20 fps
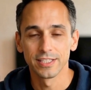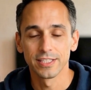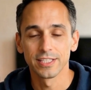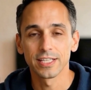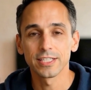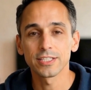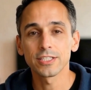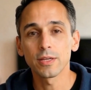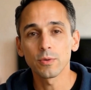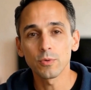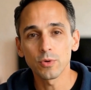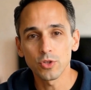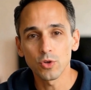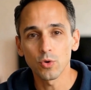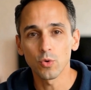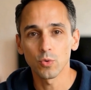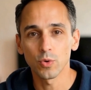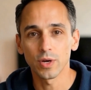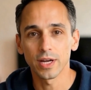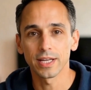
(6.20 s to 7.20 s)
sends someone
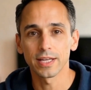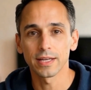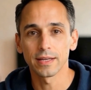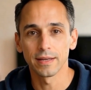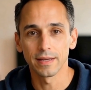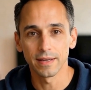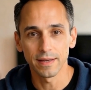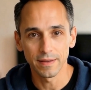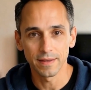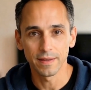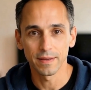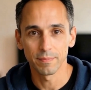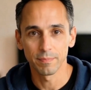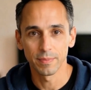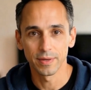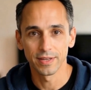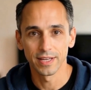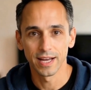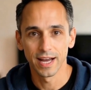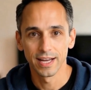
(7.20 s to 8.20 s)
your way.
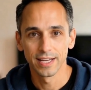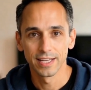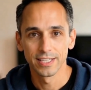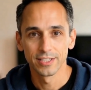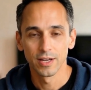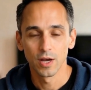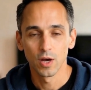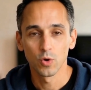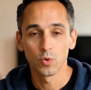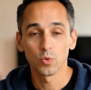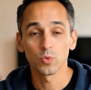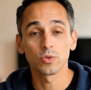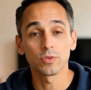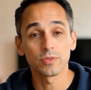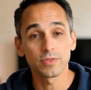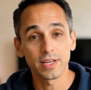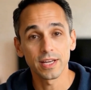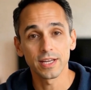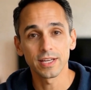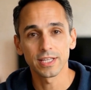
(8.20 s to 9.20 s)
But that is old
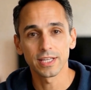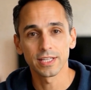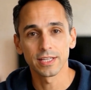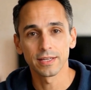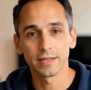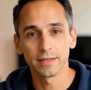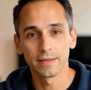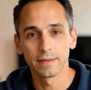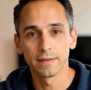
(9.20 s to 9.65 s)
thinking.